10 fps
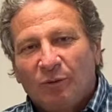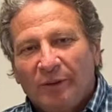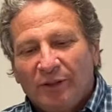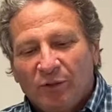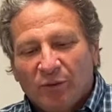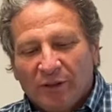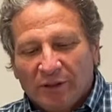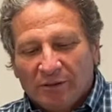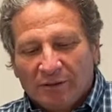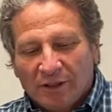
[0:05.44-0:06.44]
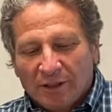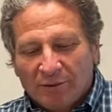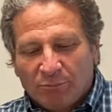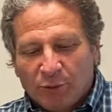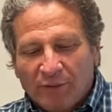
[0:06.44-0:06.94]
be doing this
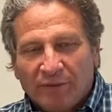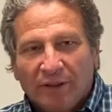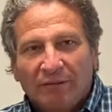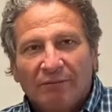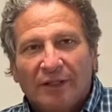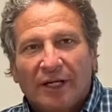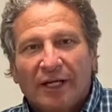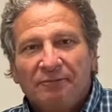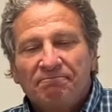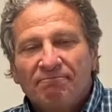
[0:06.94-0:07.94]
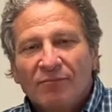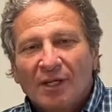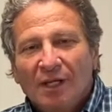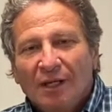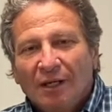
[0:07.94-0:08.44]
briefing today
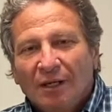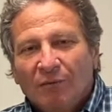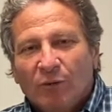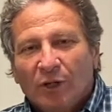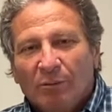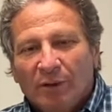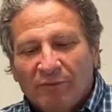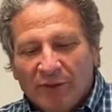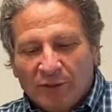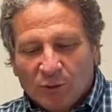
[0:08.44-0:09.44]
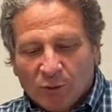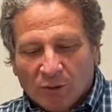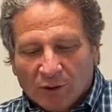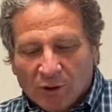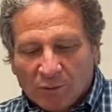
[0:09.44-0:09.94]
for the Epiphany School
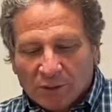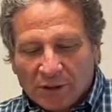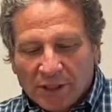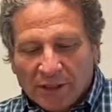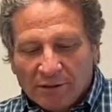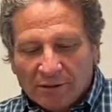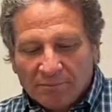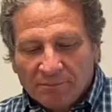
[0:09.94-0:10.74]
of Global Studies.